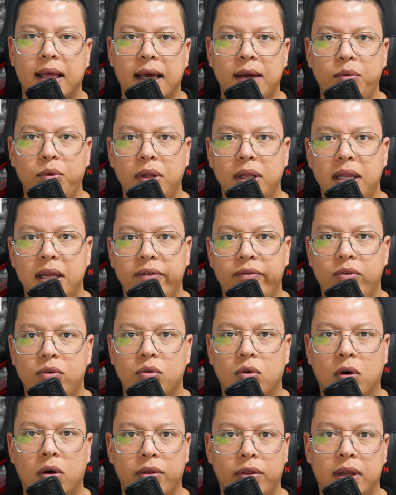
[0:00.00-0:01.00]
I will leave you
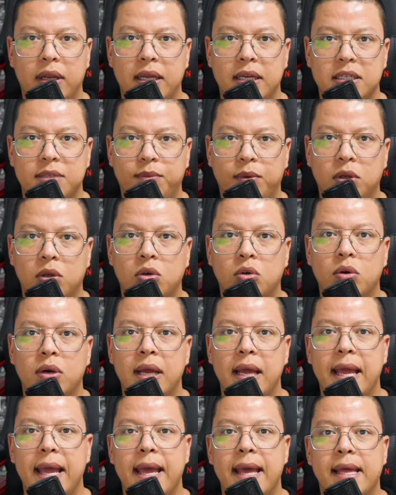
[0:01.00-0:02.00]
all the links below,
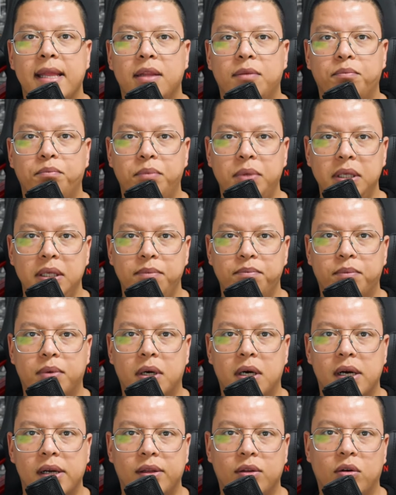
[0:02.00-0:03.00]
and be
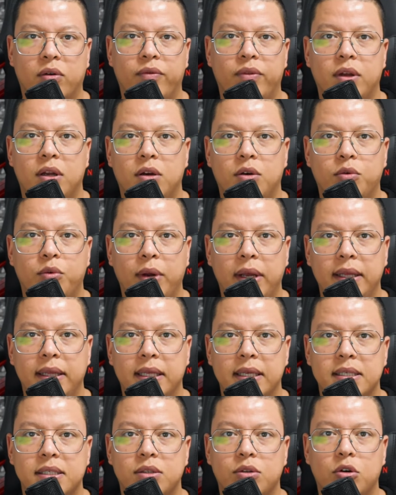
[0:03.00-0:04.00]
part of the
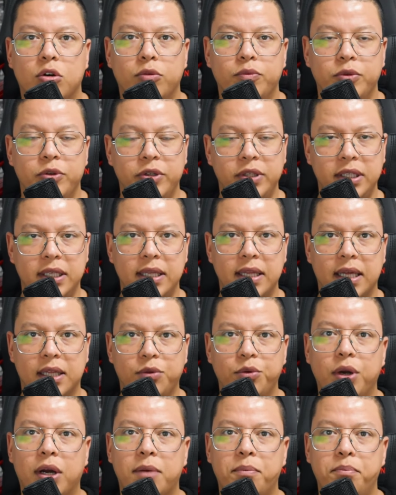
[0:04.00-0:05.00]
greatest community
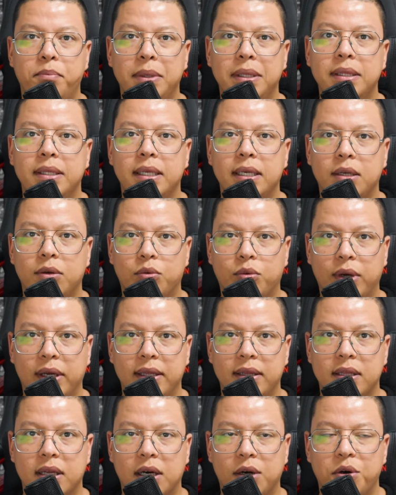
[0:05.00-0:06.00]
that we are building
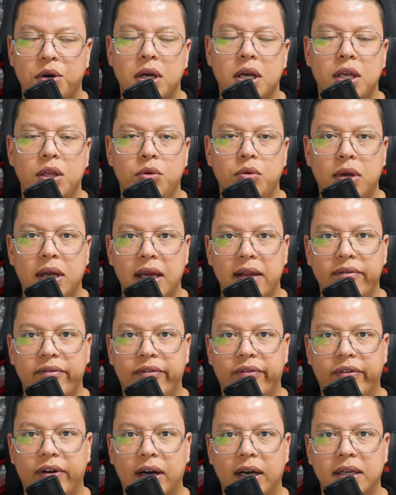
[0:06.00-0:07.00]
right now. You can
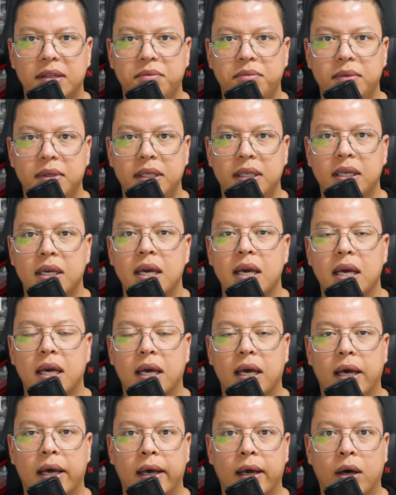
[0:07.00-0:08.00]
find me
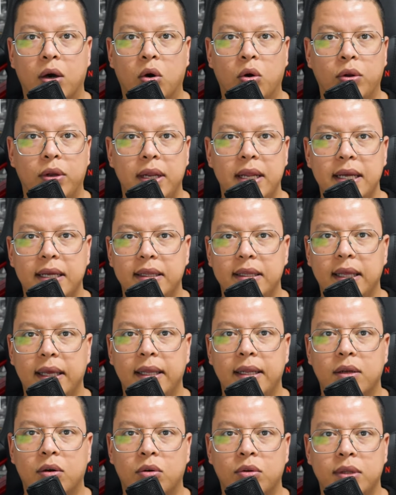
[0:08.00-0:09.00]
on
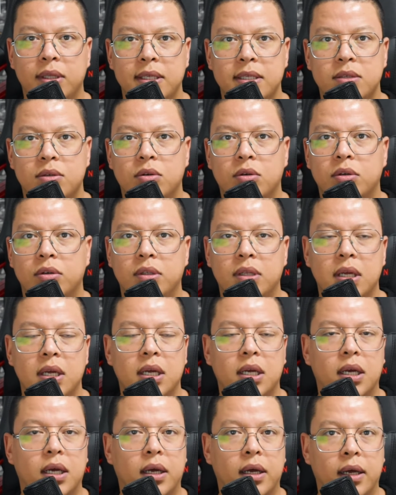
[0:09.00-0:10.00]
LinkedIn, on Discord,
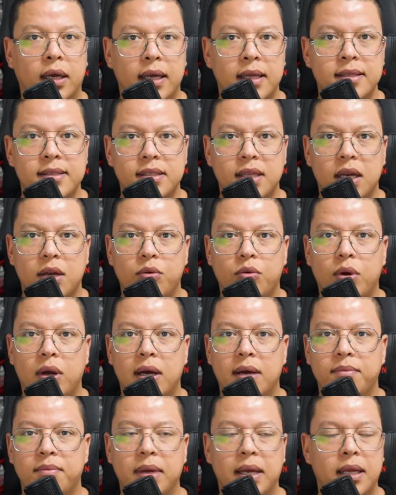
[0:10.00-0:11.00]

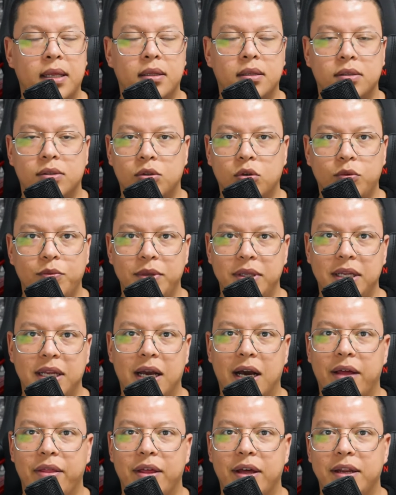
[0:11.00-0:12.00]
Instagram, and so many
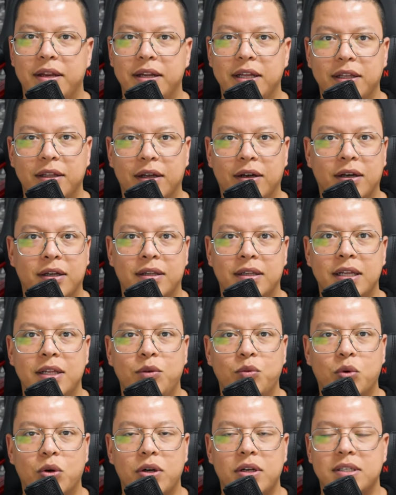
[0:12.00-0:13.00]
other
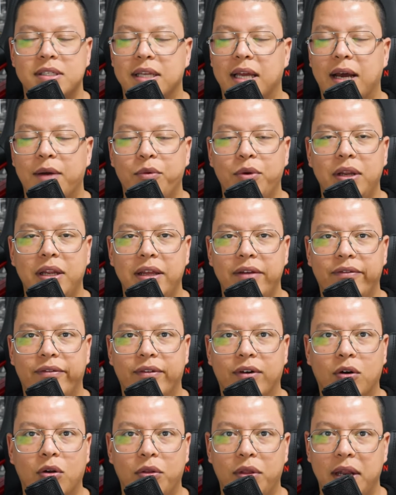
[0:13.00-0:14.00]
networks. I will
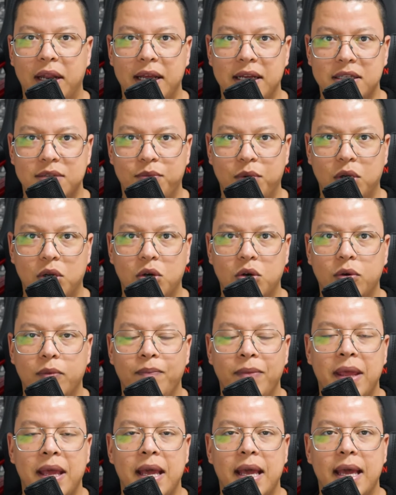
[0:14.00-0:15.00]
leave all the links
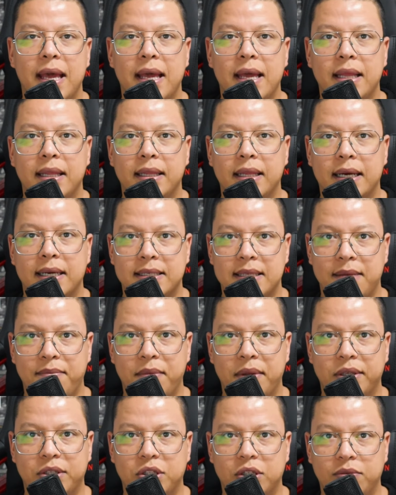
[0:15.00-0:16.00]
below. And as I
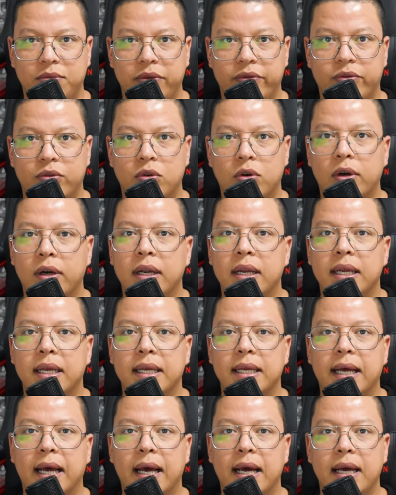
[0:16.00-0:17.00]
mentioned before,
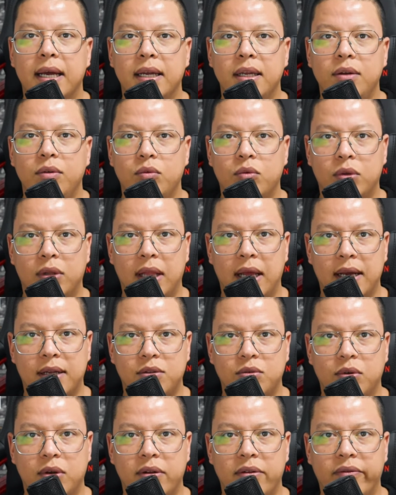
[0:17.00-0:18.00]
I would like
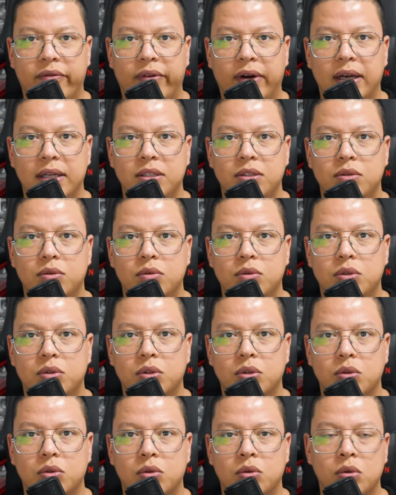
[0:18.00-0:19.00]
to invite you
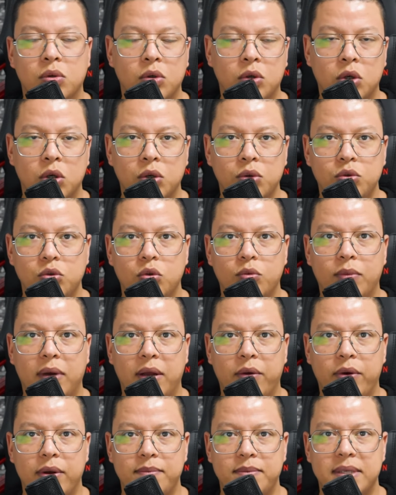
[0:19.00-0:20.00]
to go to
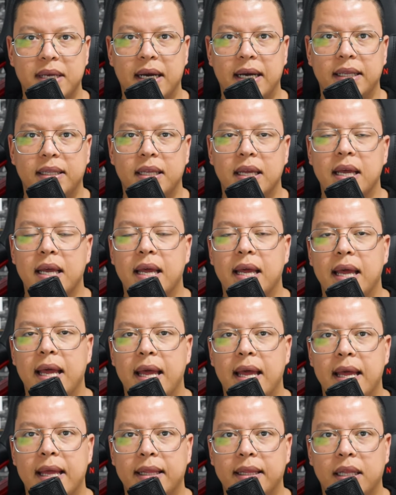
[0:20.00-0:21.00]
my website
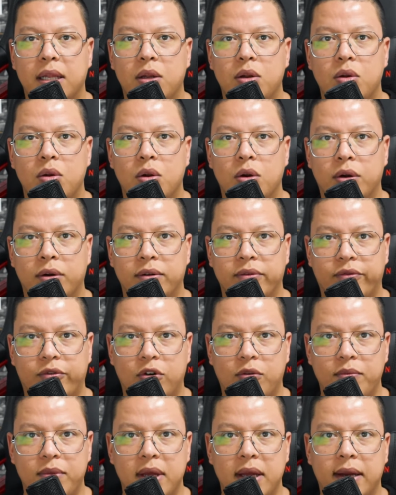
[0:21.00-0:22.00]
and learn
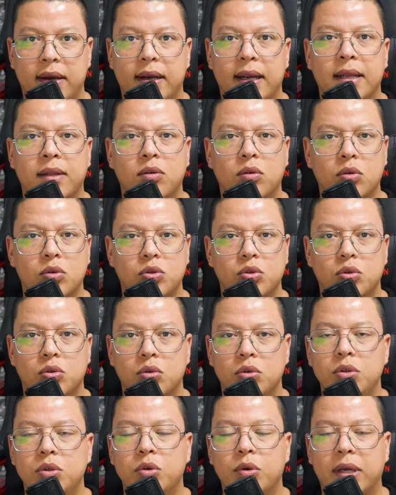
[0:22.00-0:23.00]
from there. And
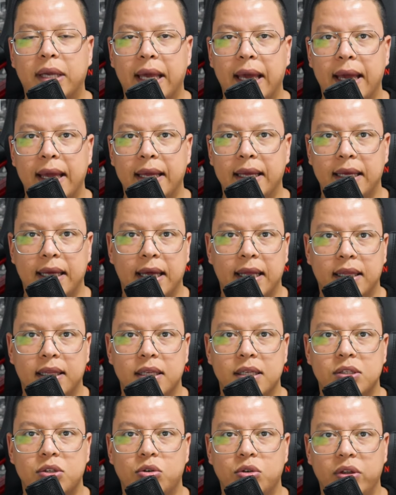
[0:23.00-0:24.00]
also you can
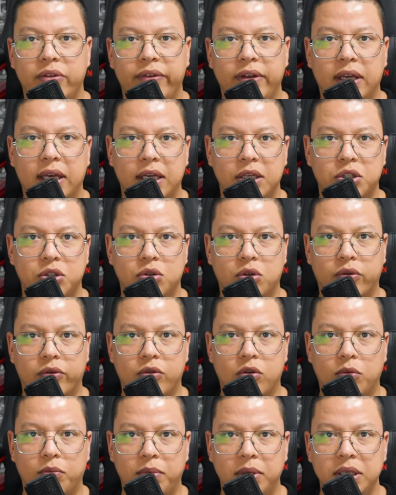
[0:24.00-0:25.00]
get a certification of
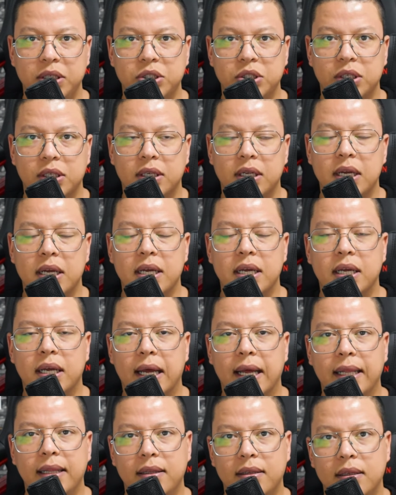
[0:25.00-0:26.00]
completion,
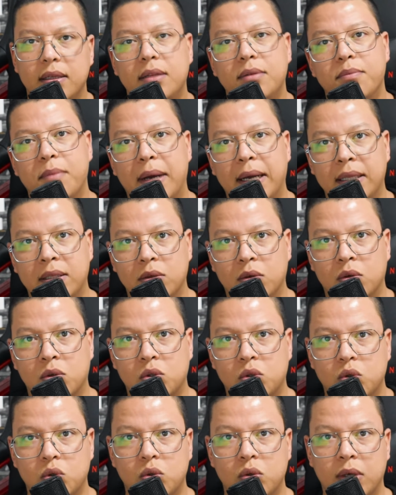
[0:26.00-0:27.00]
and it might
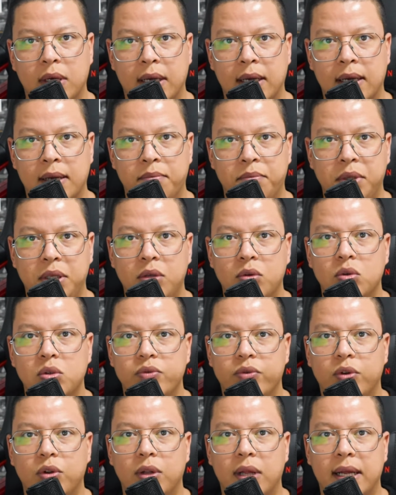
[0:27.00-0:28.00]
also be
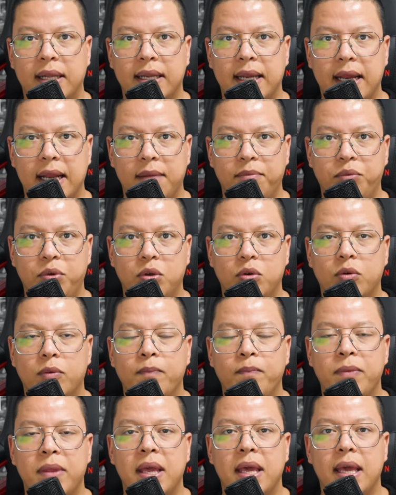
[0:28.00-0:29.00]
useful and help you
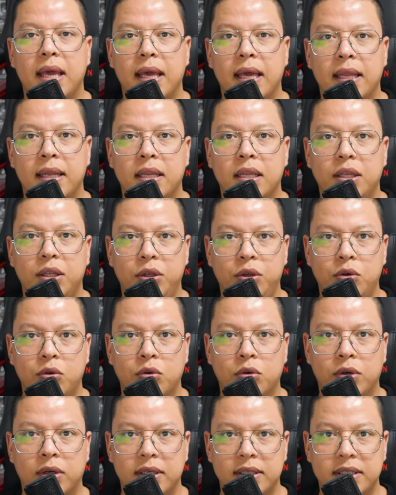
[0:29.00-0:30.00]
in
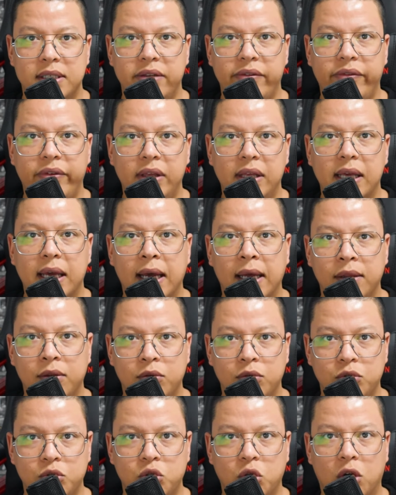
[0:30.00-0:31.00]
your CV and
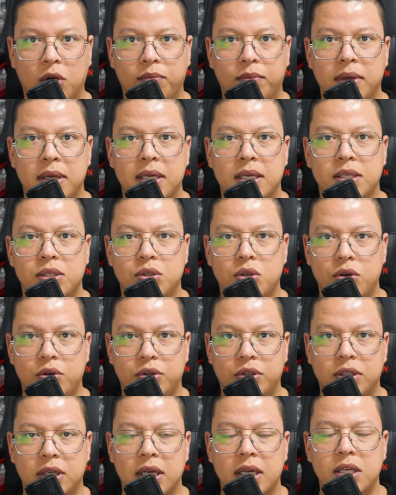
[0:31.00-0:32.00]
your job
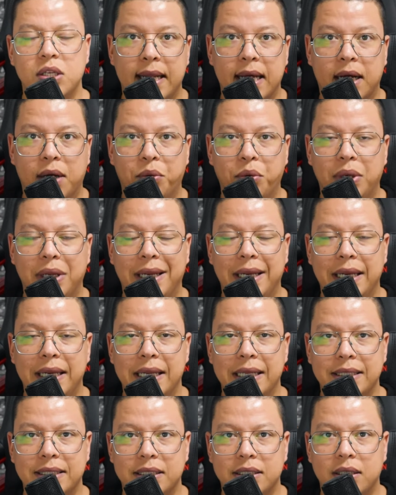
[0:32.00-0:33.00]
search. Now
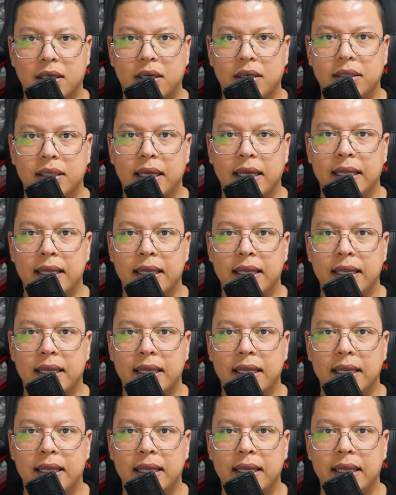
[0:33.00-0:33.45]
let's start,